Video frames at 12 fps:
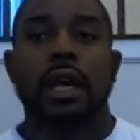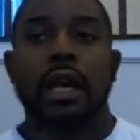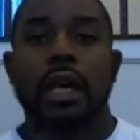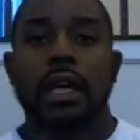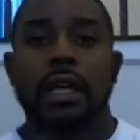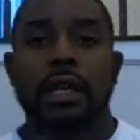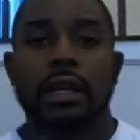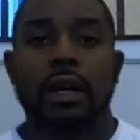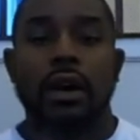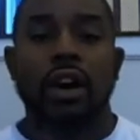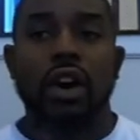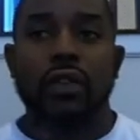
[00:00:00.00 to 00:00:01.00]

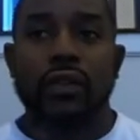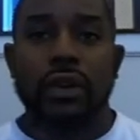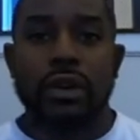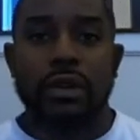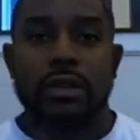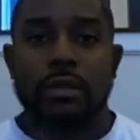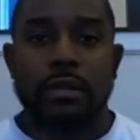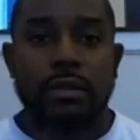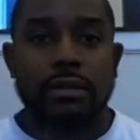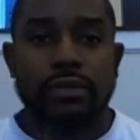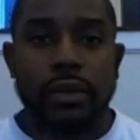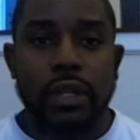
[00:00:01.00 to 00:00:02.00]
an offer
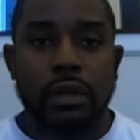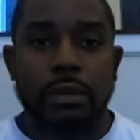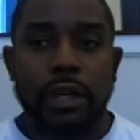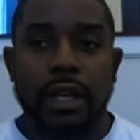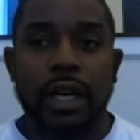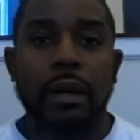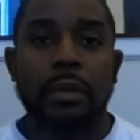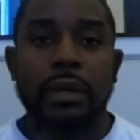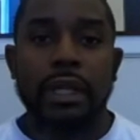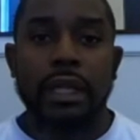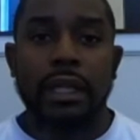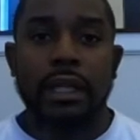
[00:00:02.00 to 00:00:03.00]
from the
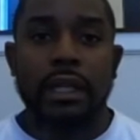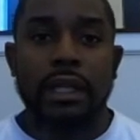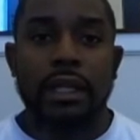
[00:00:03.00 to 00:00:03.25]
company